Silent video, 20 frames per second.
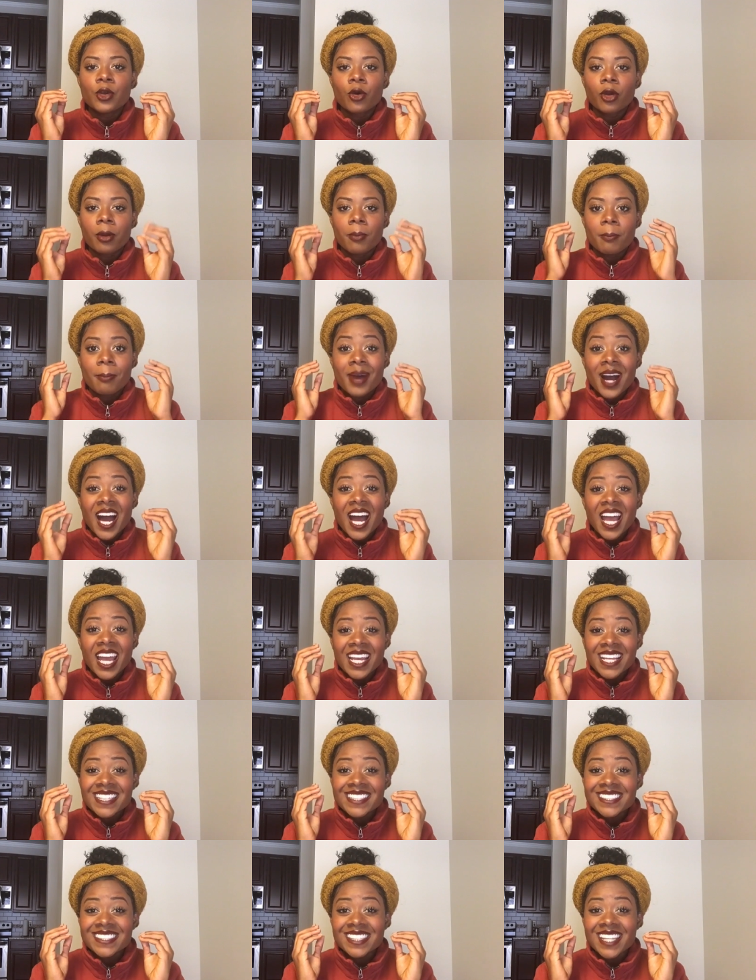your
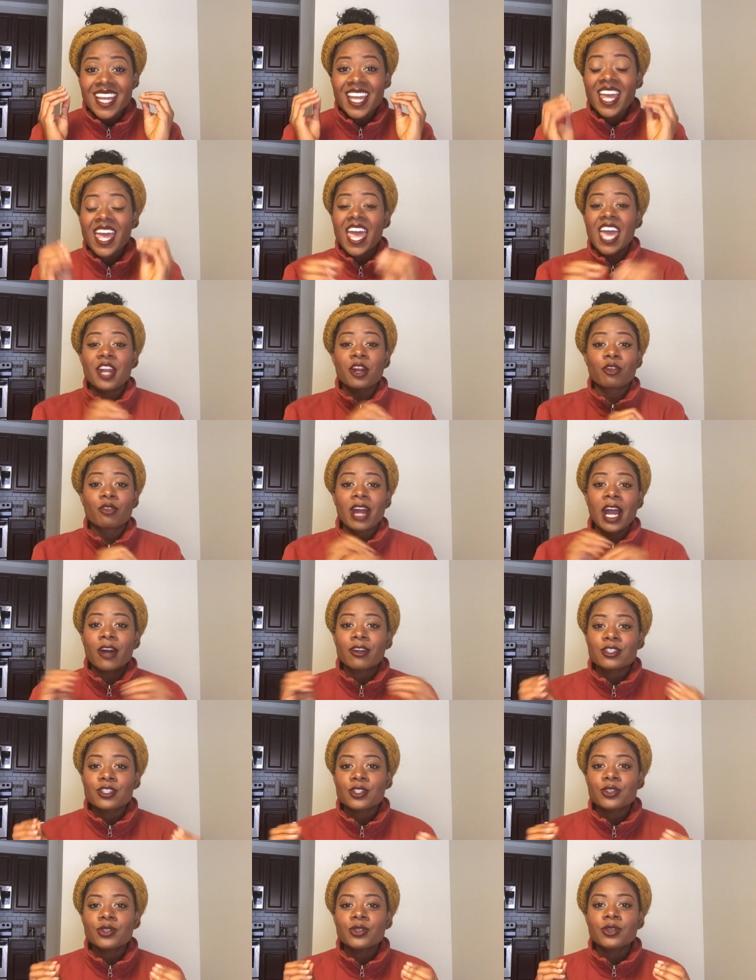mind and
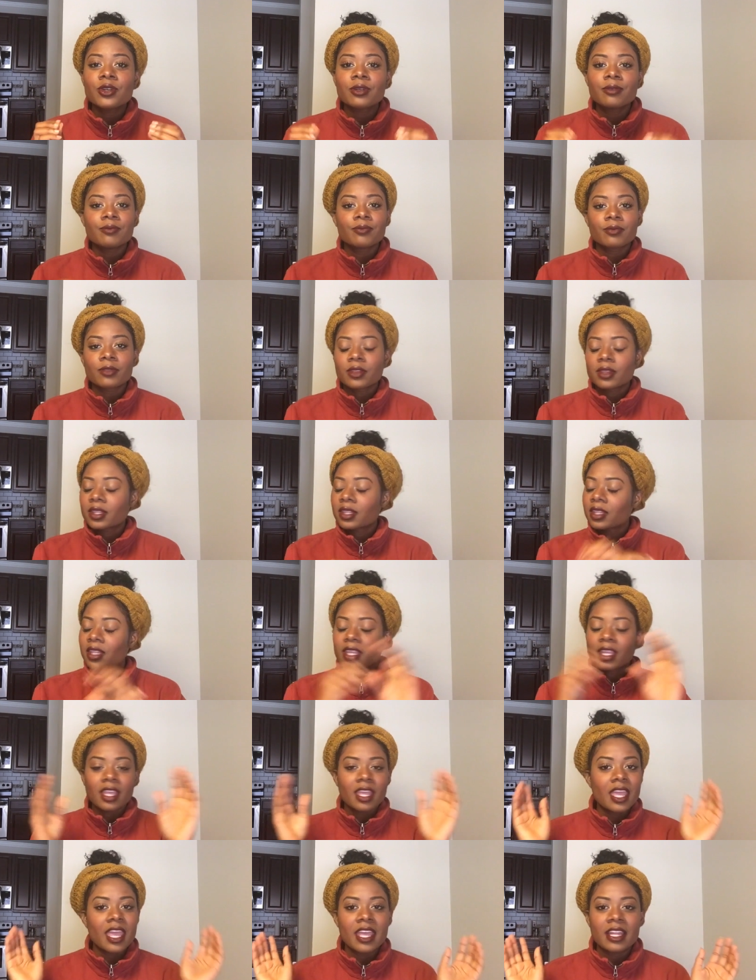around you,
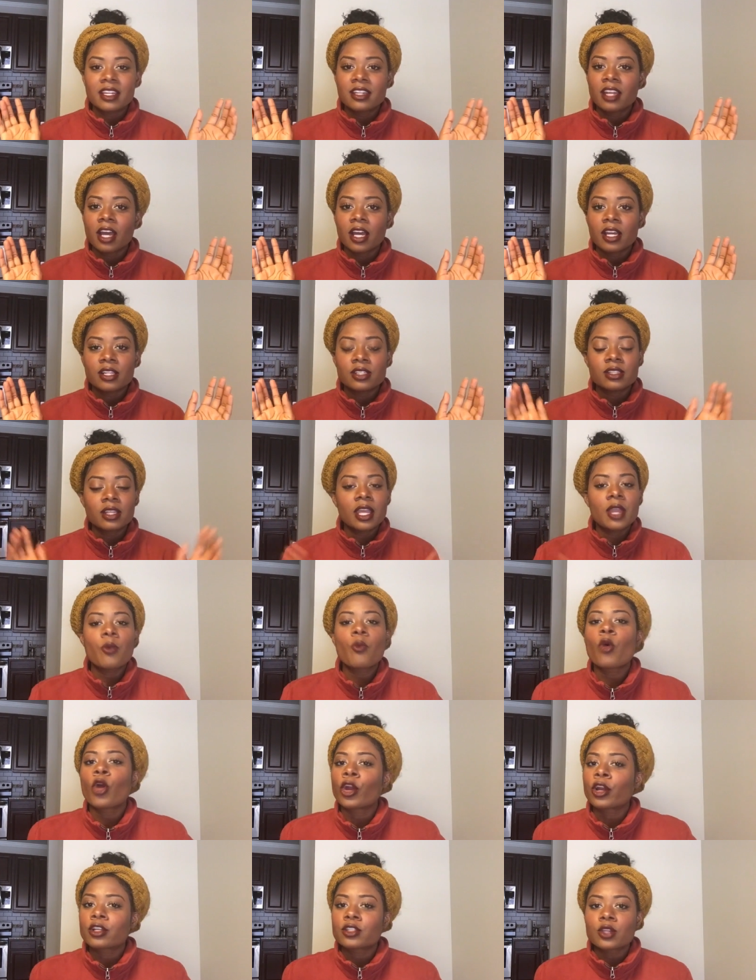it
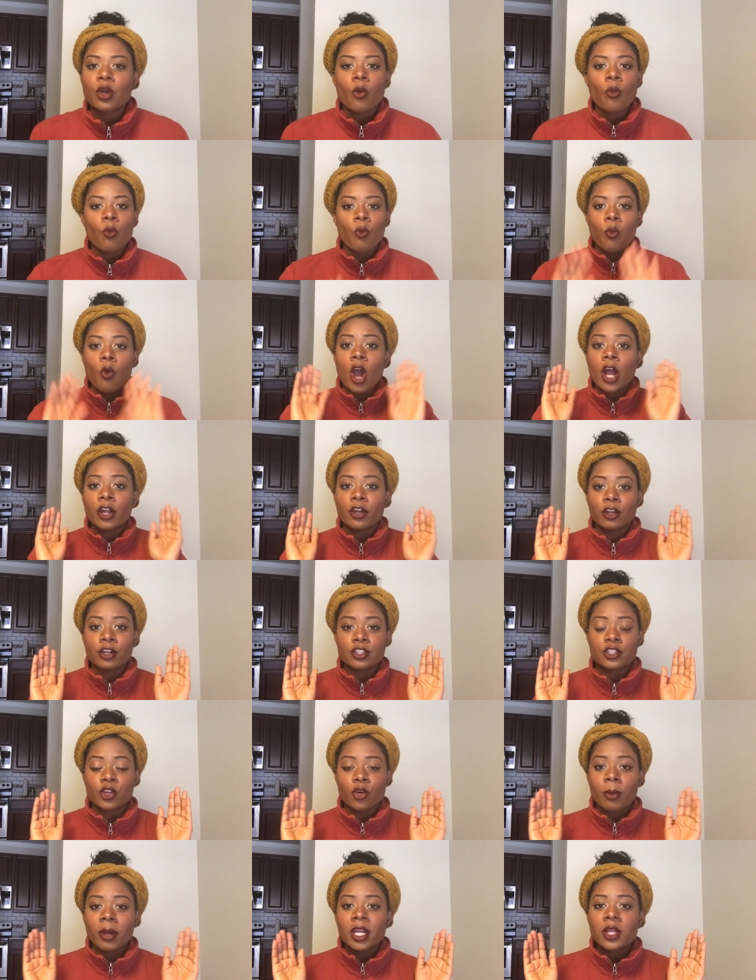works wonders.
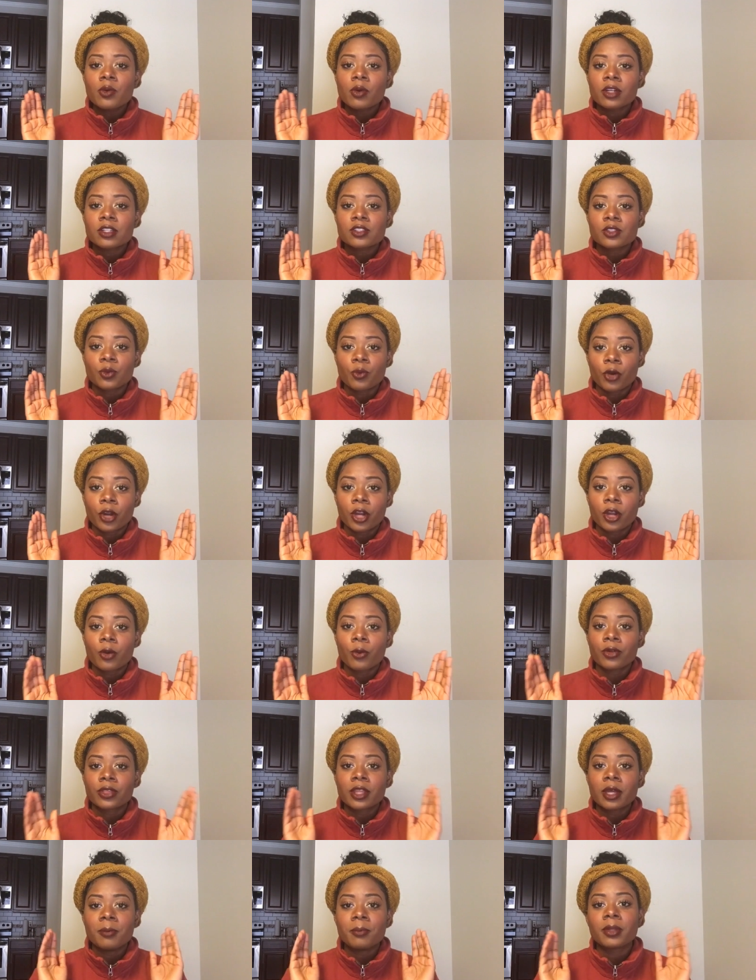Nobody wants to work
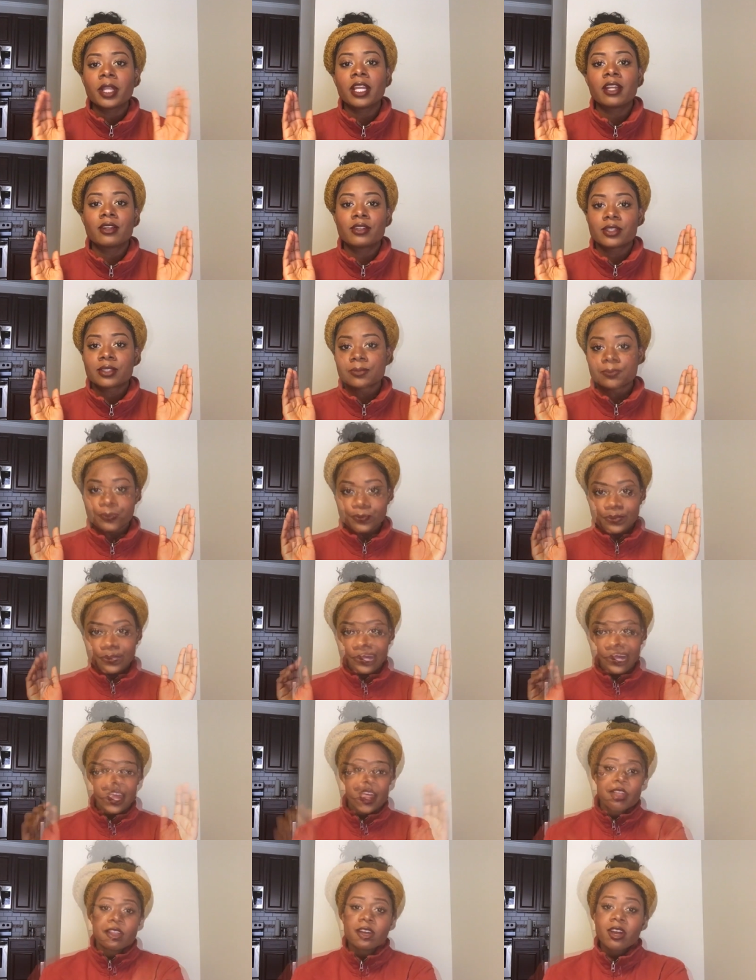with complainers.
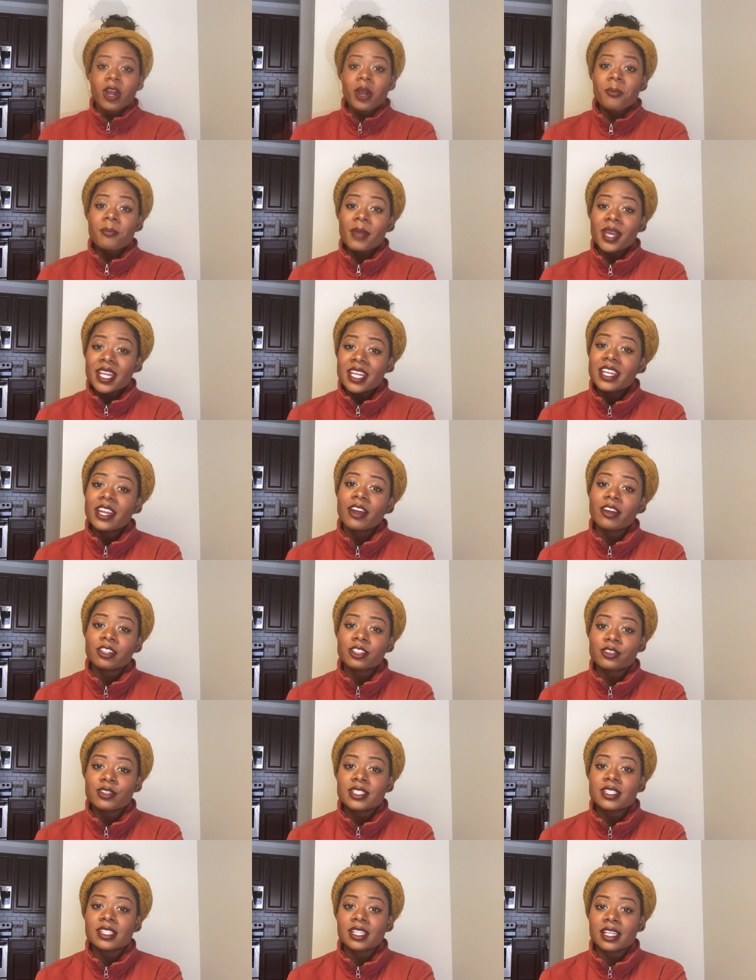There are many
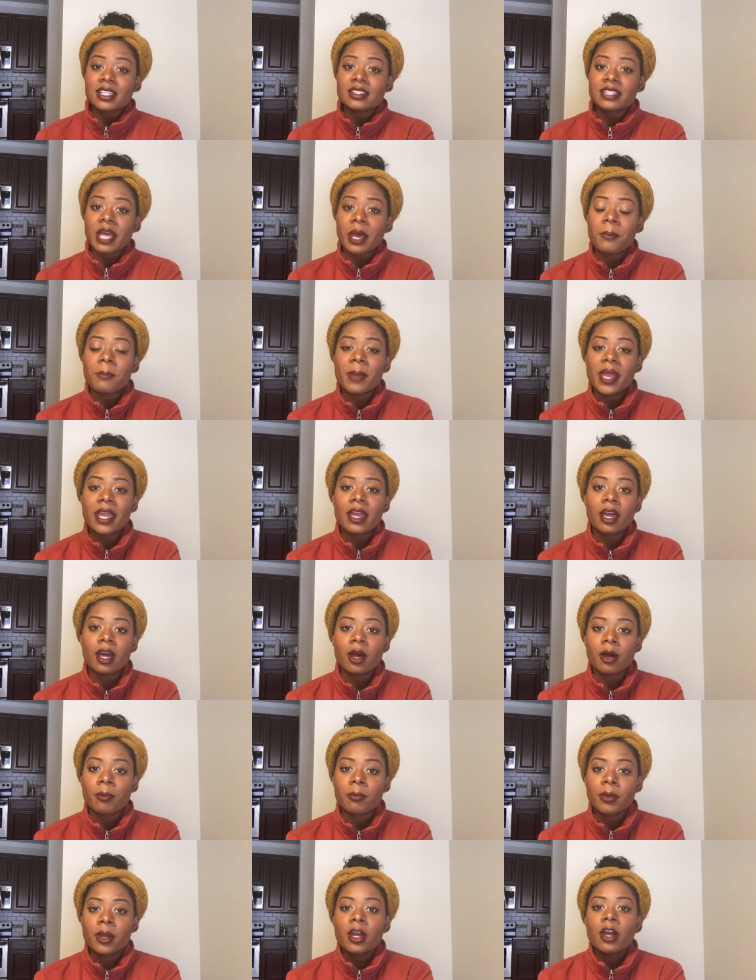characteristics that make
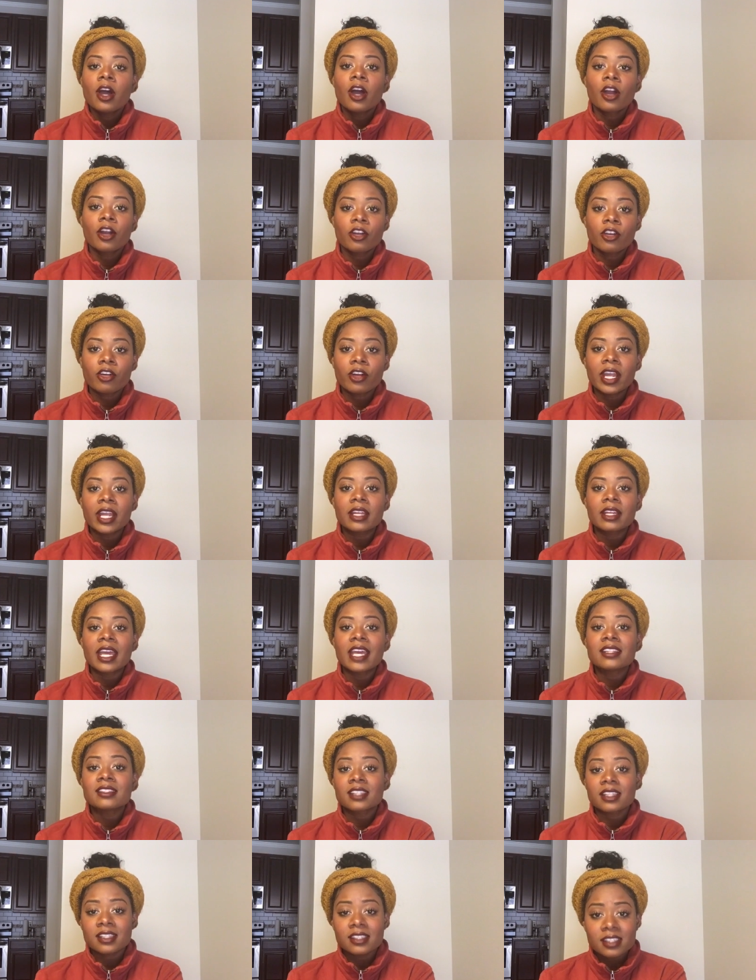up a great
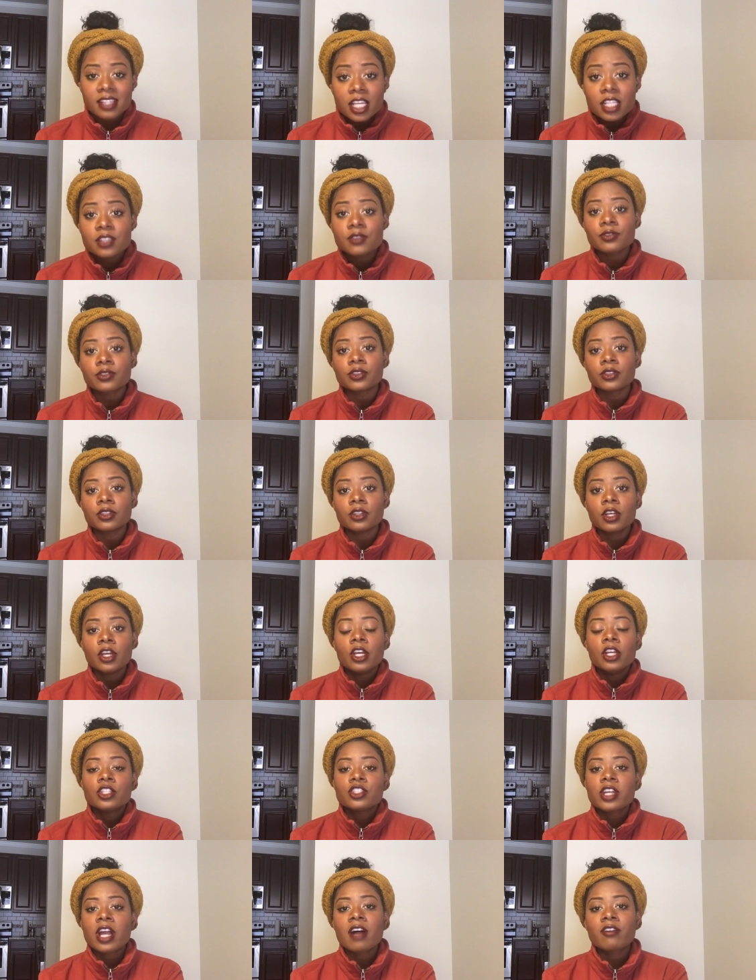and successful
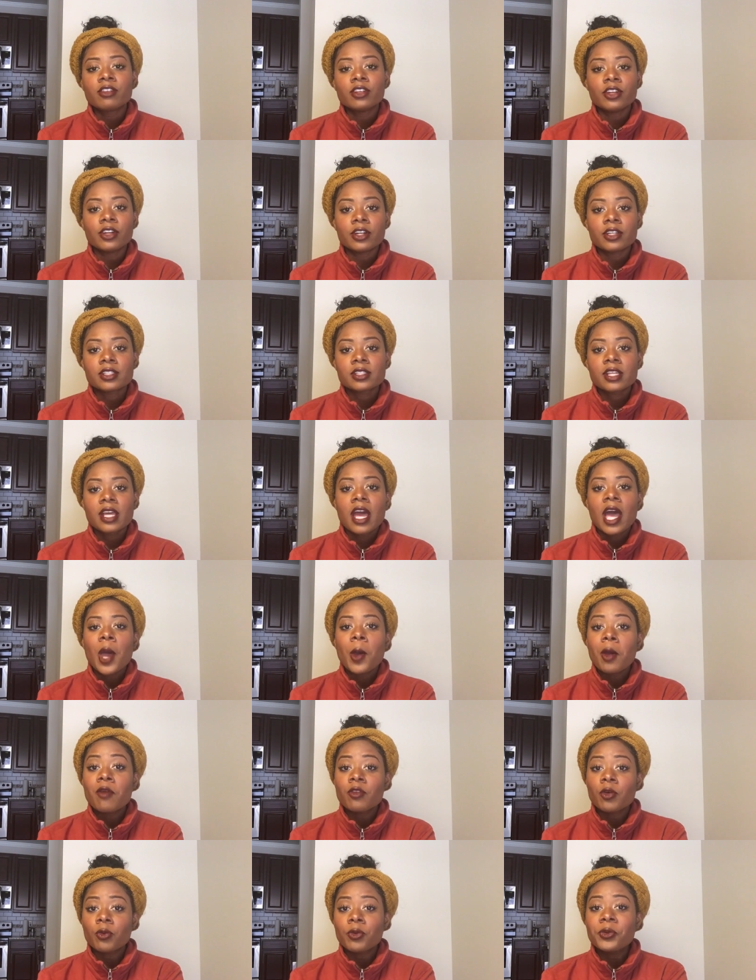travel nurse.
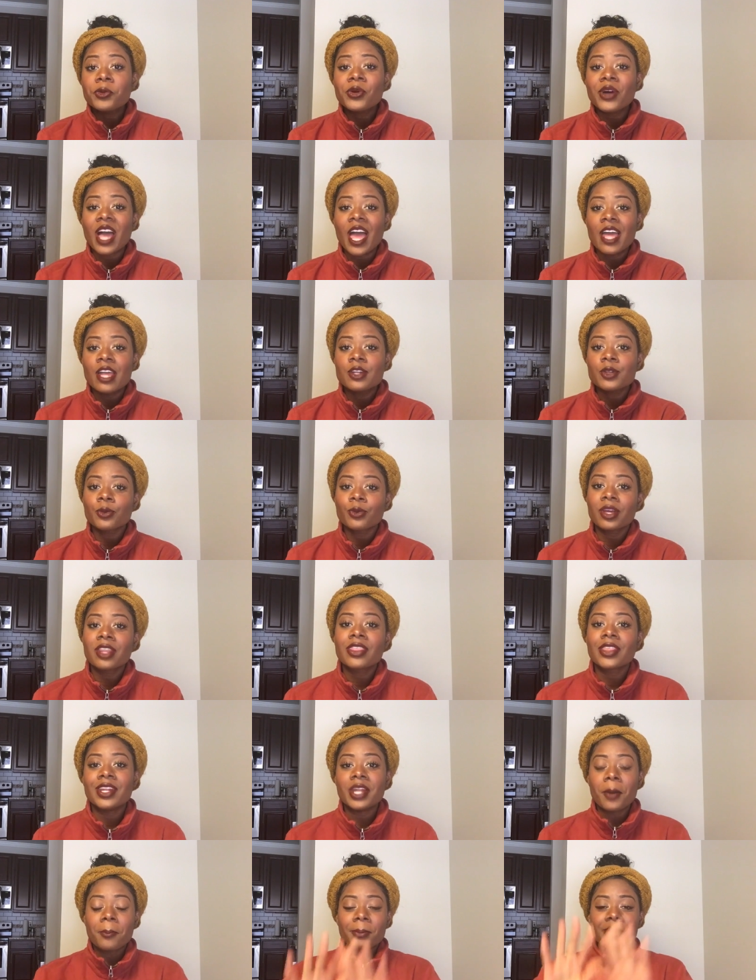However, we will end
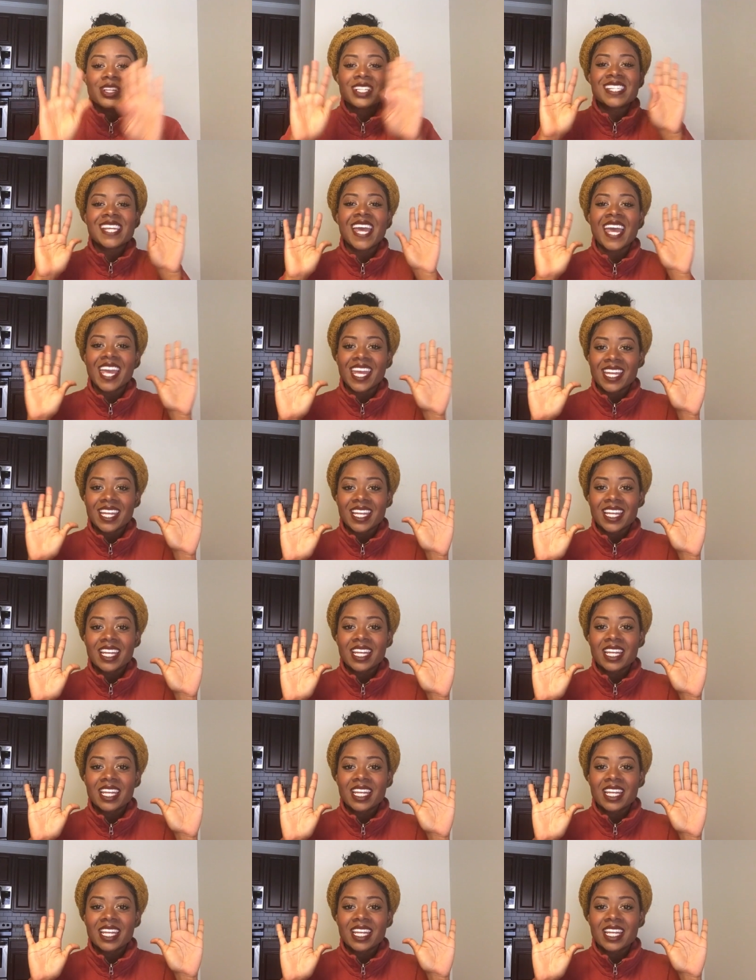with number 10,